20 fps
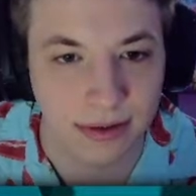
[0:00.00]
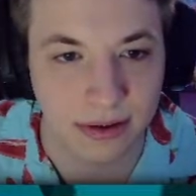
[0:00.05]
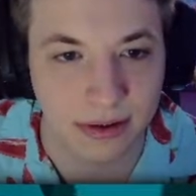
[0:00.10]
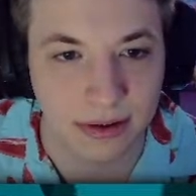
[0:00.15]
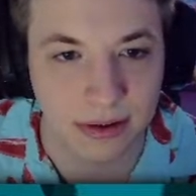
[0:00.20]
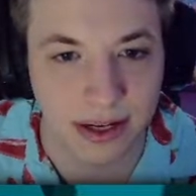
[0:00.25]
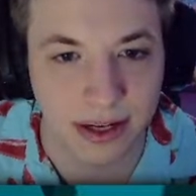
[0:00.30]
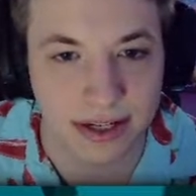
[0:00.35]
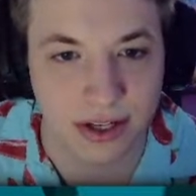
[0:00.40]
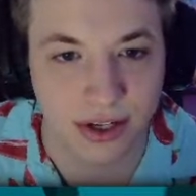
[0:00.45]

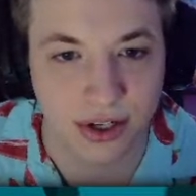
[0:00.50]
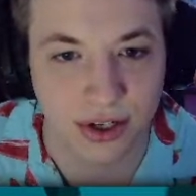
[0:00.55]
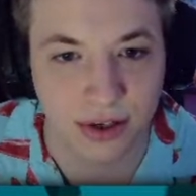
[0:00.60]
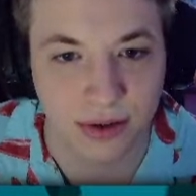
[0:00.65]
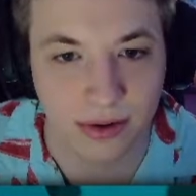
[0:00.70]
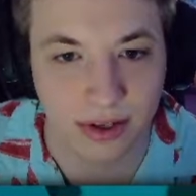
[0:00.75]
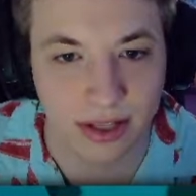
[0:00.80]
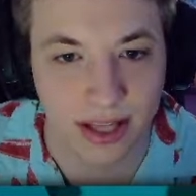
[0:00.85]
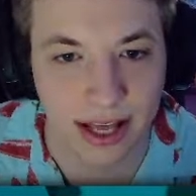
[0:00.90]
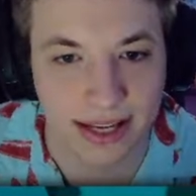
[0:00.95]
additional
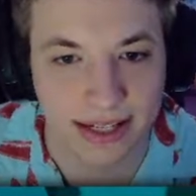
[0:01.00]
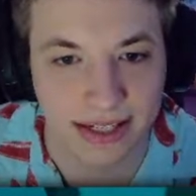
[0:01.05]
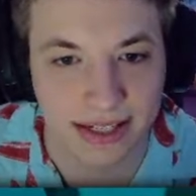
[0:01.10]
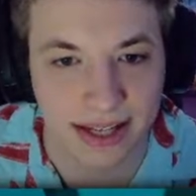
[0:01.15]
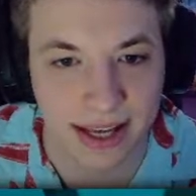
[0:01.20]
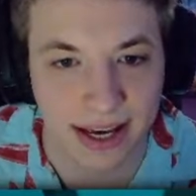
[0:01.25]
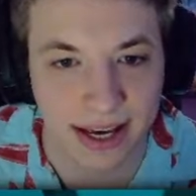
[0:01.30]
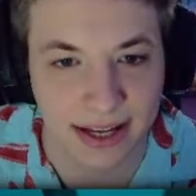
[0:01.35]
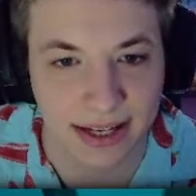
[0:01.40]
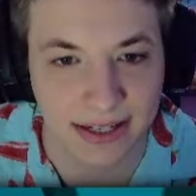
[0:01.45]
class
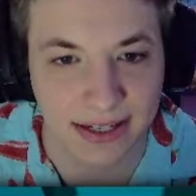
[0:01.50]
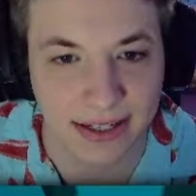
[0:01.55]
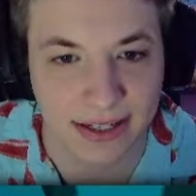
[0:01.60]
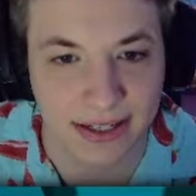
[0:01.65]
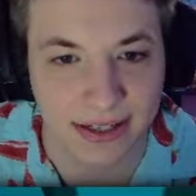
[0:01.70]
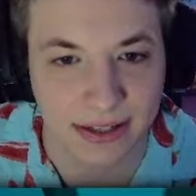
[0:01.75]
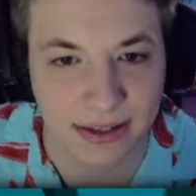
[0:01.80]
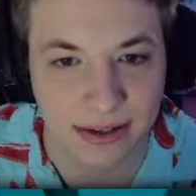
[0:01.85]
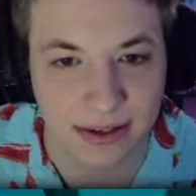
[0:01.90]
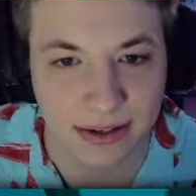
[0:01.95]

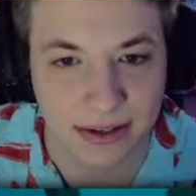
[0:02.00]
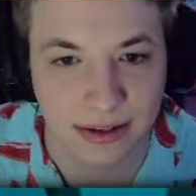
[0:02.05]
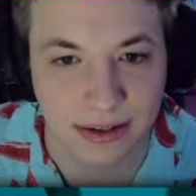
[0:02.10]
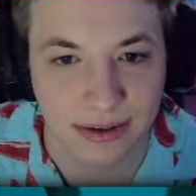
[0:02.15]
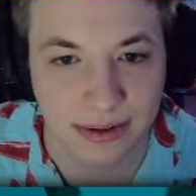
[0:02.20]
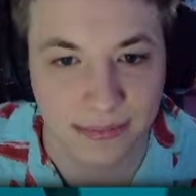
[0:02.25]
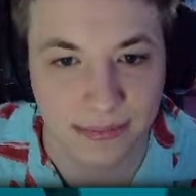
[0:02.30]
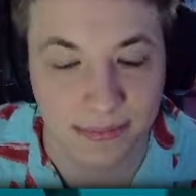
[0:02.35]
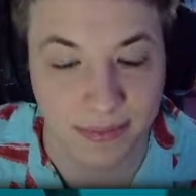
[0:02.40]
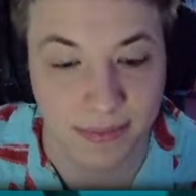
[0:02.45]
stats.
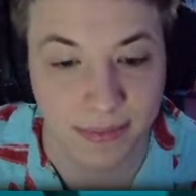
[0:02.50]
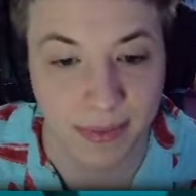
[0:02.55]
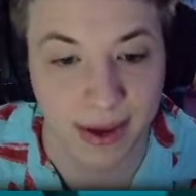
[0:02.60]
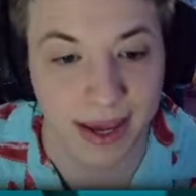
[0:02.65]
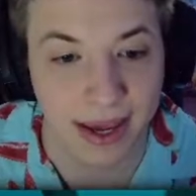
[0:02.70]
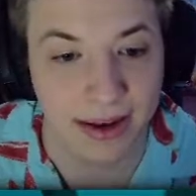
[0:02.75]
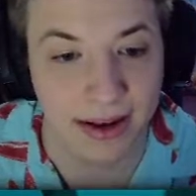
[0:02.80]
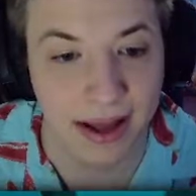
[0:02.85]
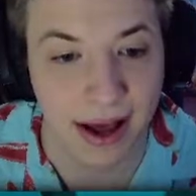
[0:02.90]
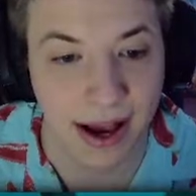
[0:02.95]

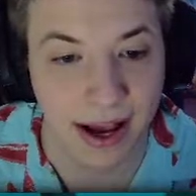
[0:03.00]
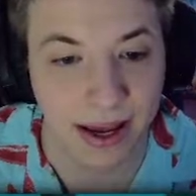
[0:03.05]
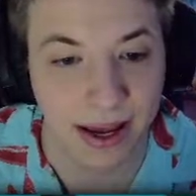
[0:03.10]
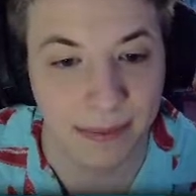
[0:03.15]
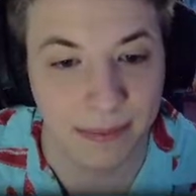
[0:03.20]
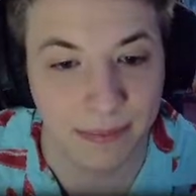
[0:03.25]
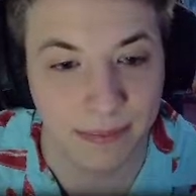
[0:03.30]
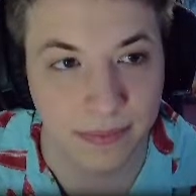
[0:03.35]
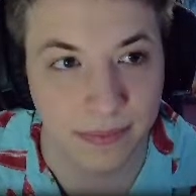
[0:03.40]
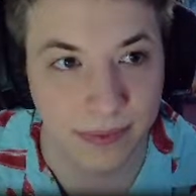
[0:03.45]
Man,
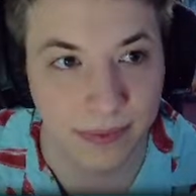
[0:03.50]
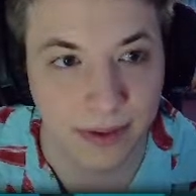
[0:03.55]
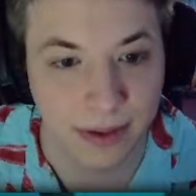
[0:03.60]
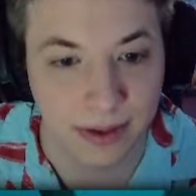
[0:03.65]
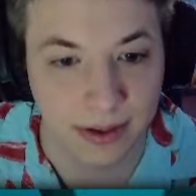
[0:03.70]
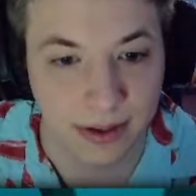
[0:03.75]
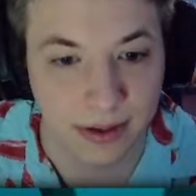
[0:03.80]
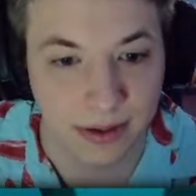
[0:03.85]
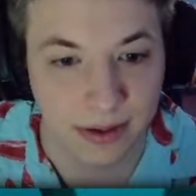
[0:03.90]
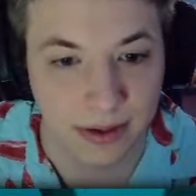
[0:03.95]
I'm.
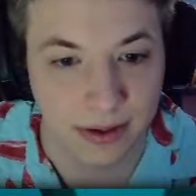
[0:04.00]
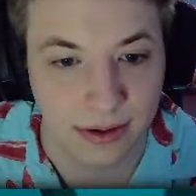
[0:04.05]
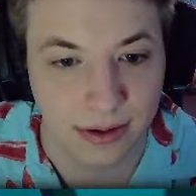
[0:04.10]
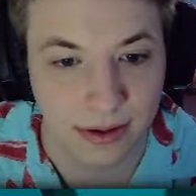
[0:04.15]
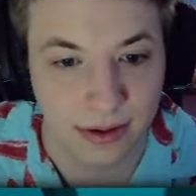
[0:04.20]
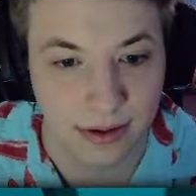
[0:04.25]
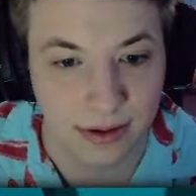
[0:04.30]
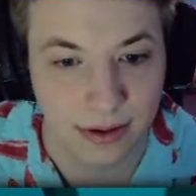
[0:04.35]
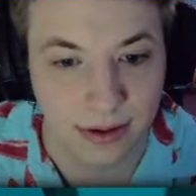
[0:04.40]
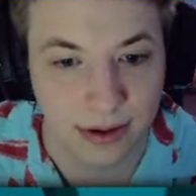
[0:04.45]

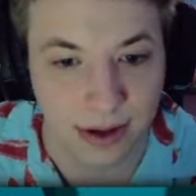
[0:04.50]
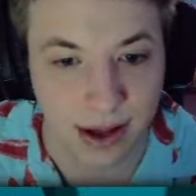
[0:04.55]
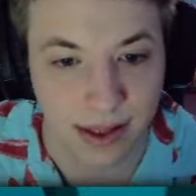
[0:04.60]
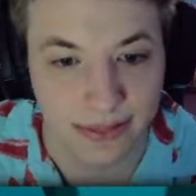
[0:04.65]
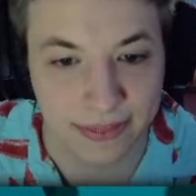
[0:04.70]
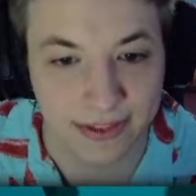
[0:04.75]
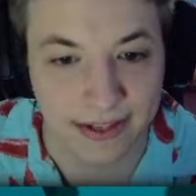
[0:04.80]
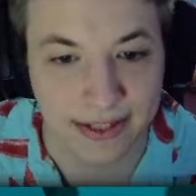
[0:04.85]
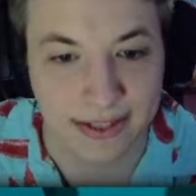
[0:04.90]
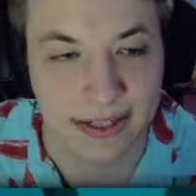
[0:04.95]

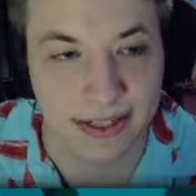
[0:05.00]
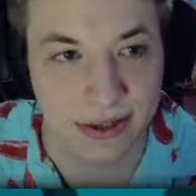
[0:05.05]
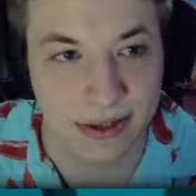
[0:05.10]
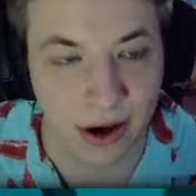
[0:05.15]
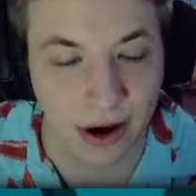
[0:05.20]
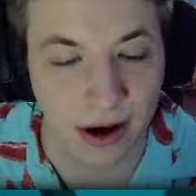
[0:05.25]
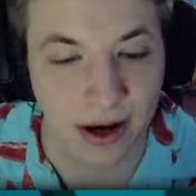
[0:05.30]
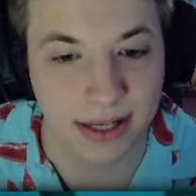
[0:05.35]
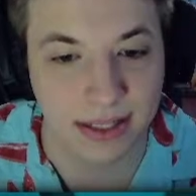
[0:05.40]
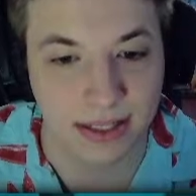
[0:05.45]
This is
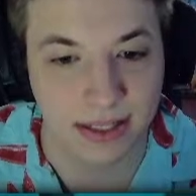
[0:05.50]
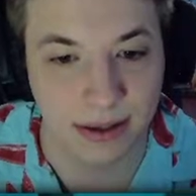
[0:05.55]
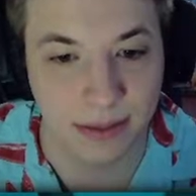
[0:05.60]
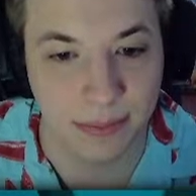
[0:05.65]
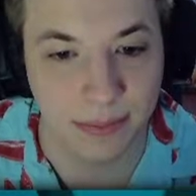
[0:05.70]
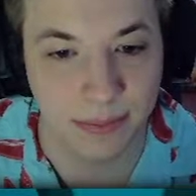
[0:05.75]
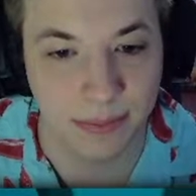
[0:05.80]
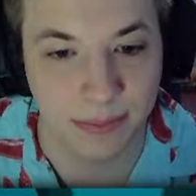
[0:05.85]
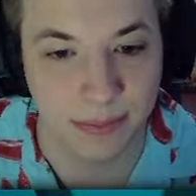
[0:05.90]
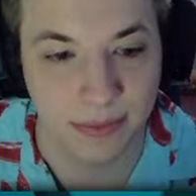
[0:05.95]

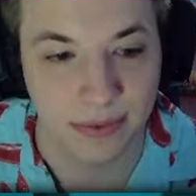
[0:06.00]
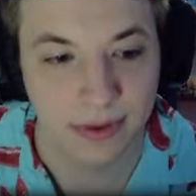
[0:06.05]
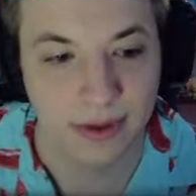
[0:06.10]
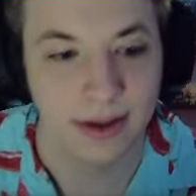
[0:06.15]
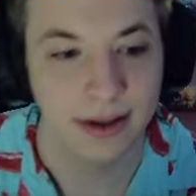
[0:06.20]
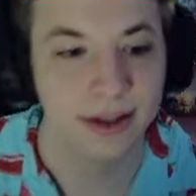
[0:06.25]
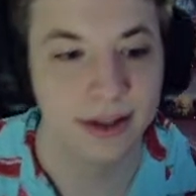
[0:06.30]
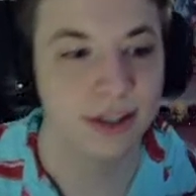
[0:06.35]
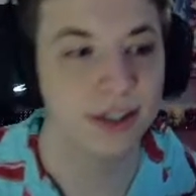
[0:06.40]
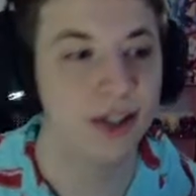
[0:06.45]
awesome.
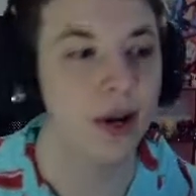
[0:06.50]
So,